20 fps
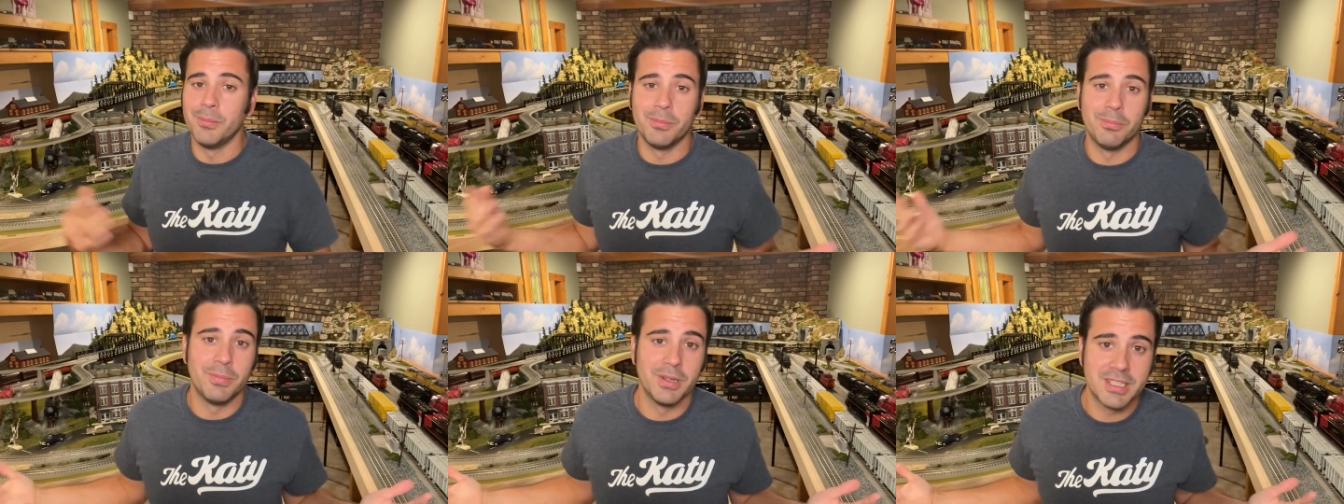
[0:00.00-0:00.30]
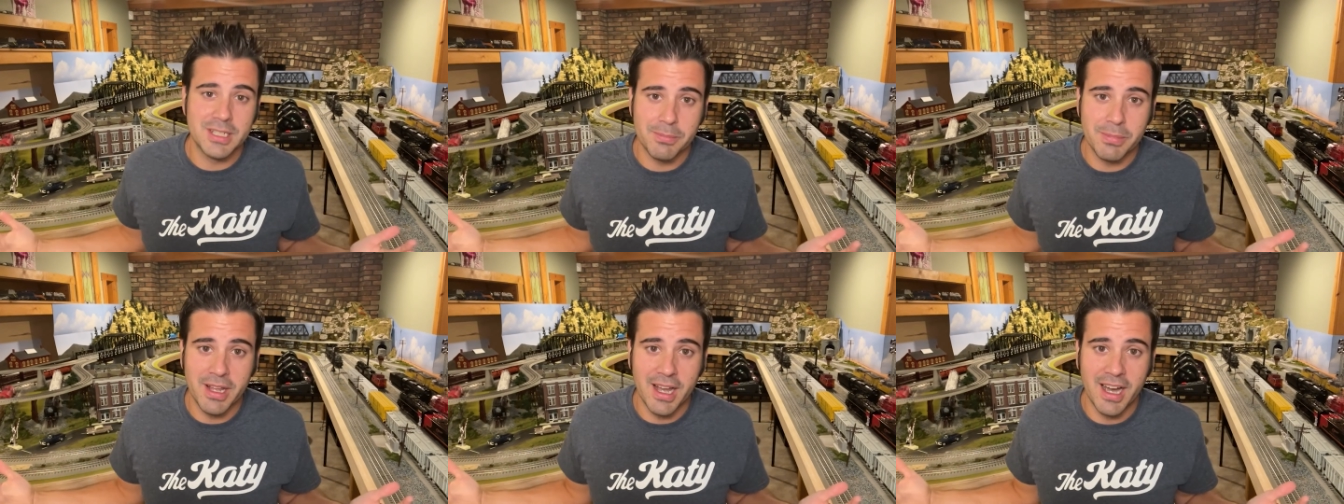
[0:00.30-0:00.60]
But
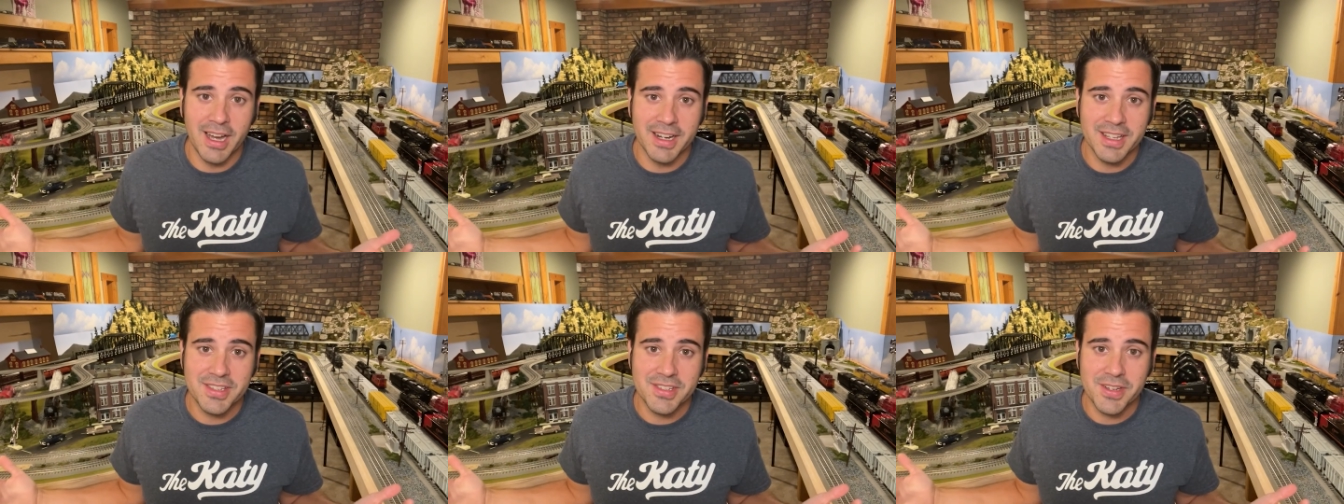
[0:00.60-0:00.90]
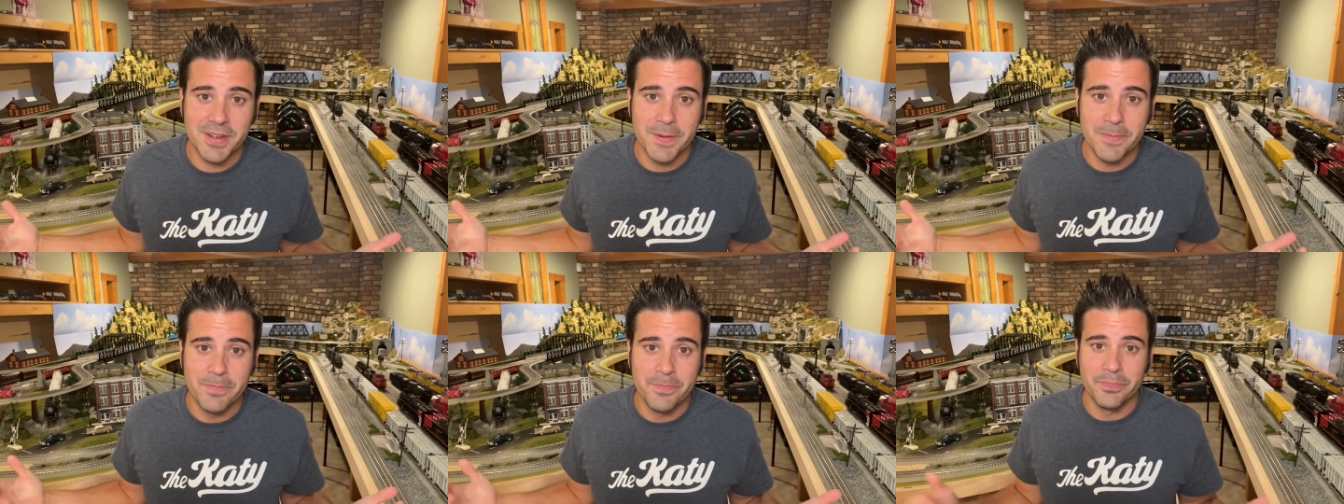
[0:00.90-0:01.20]
to be honest,
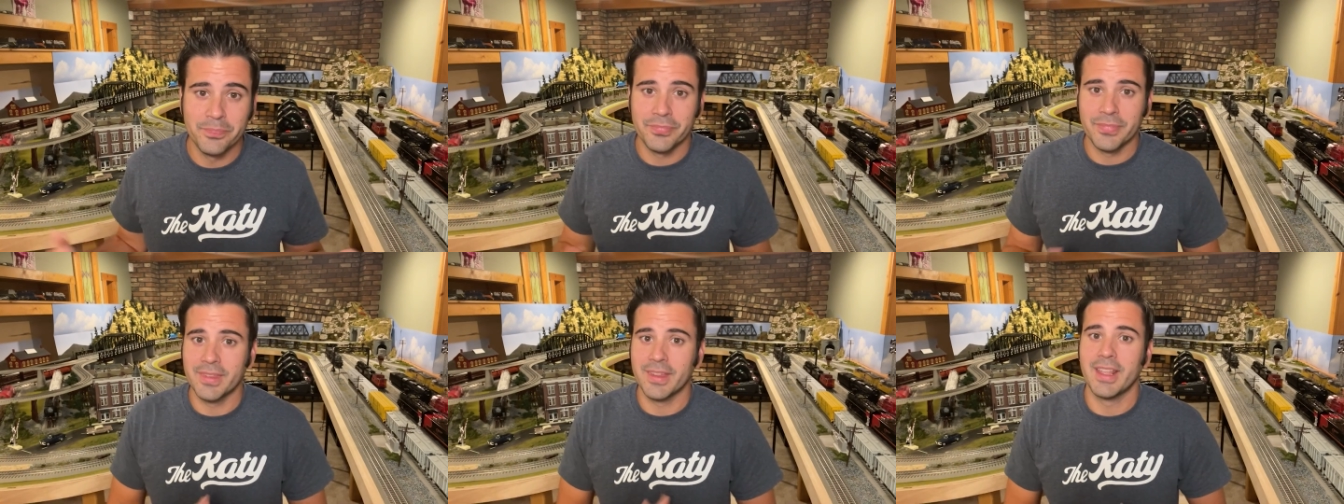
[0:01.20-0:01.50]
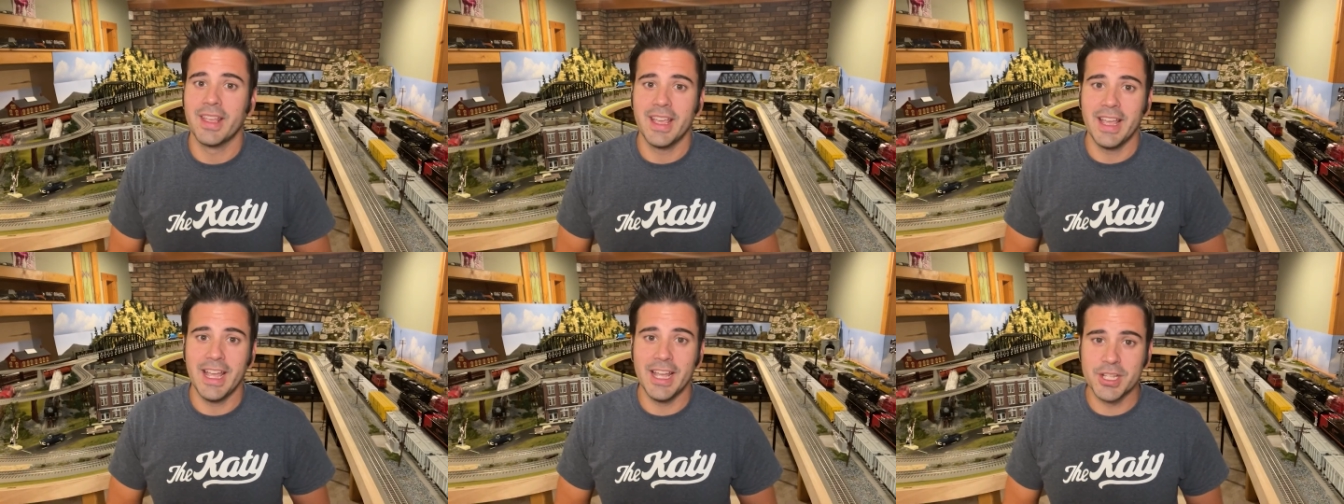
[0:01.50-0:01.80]

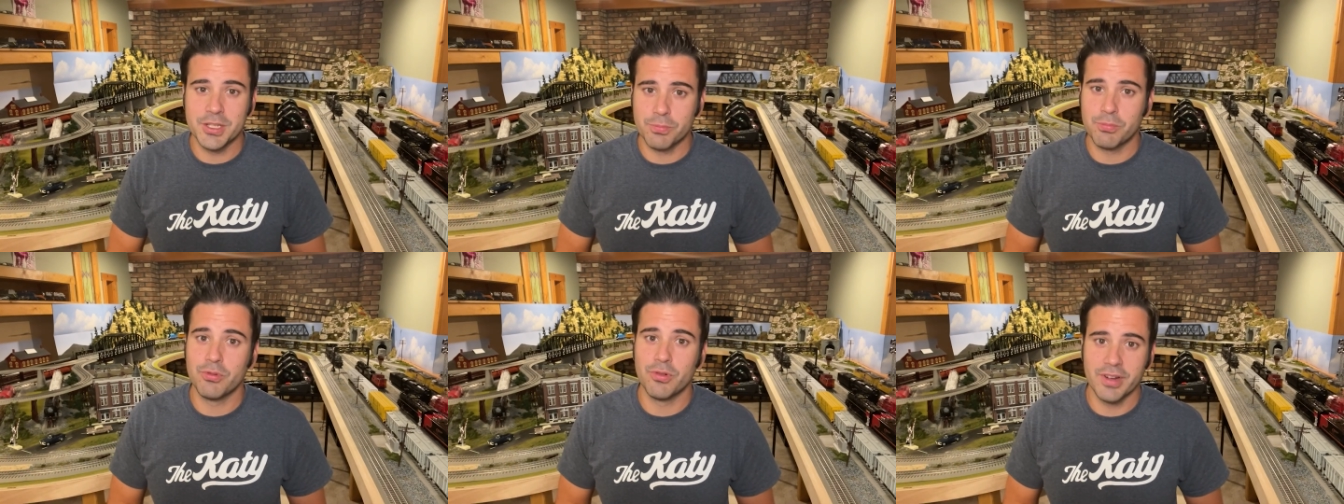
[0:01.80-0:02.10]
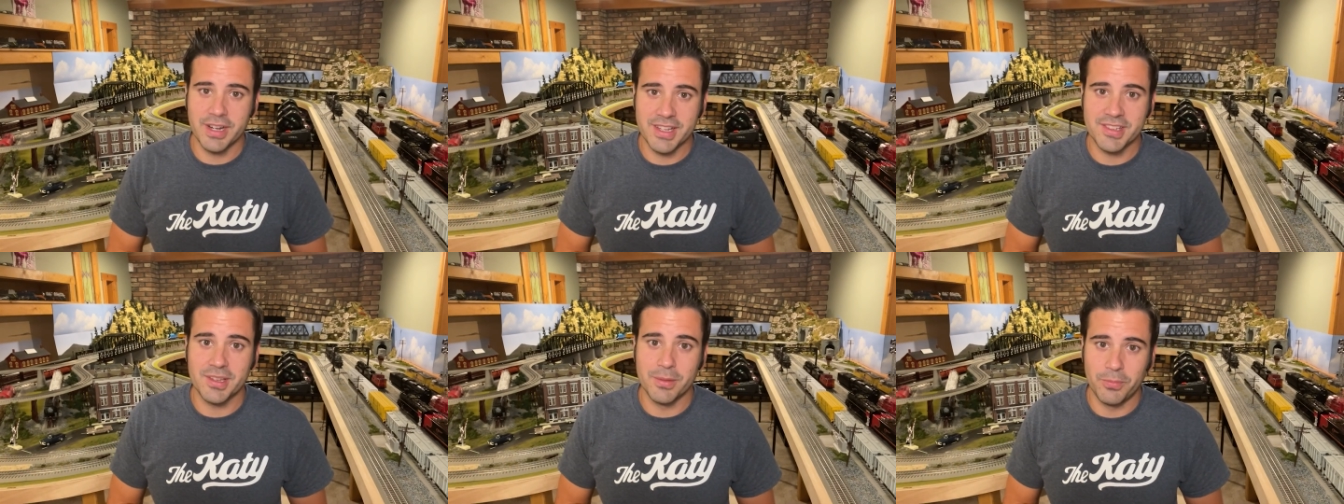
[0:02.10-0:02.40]
it's
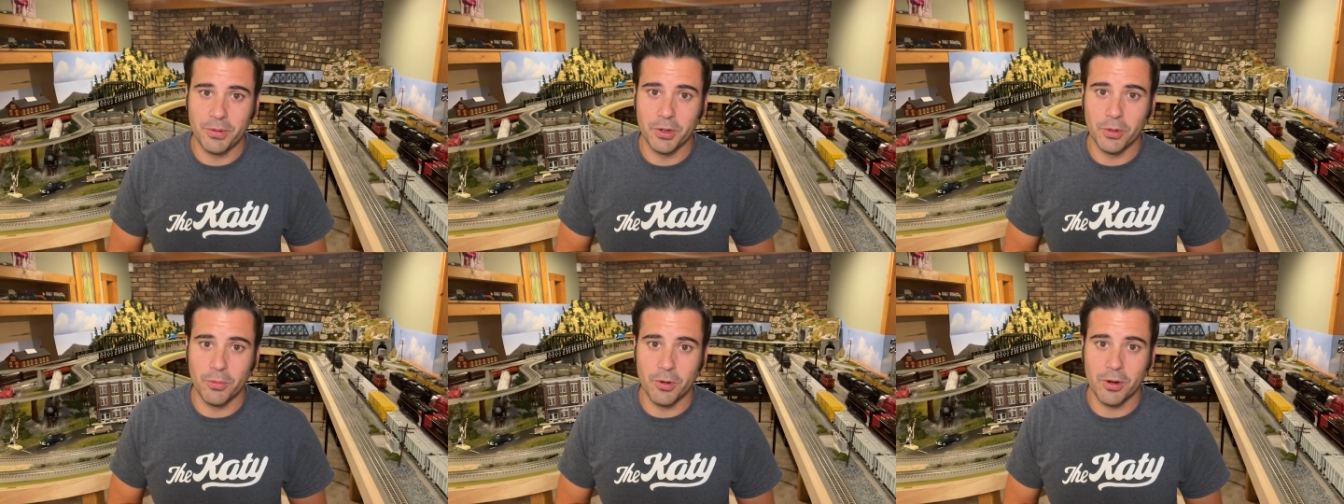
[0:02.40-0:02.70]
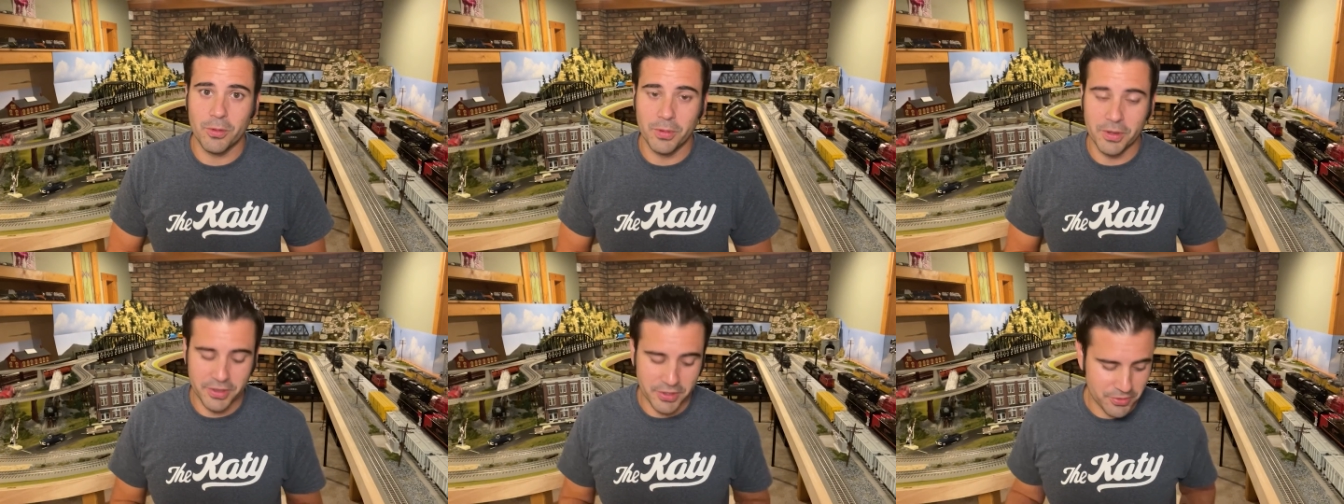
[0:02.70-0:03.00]
pretty simple to
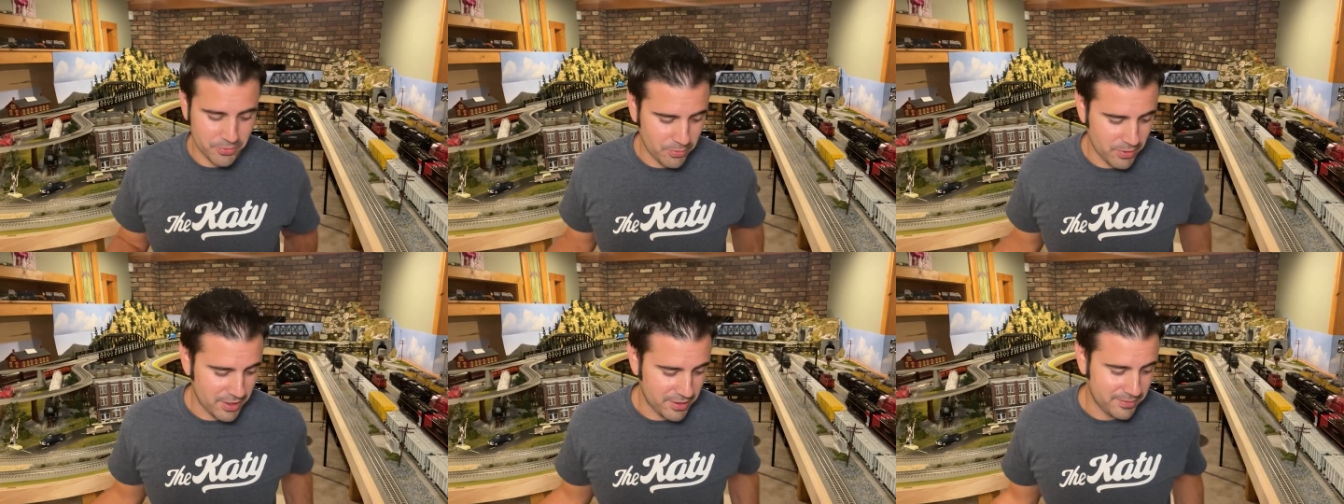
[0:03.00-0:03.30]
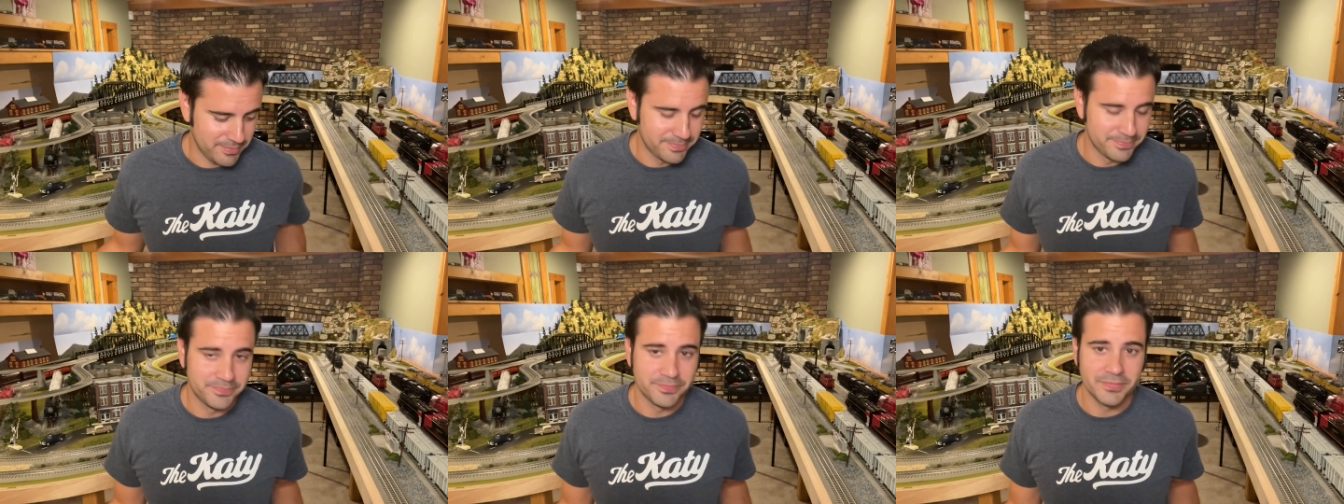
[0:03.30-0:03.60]
work with as well.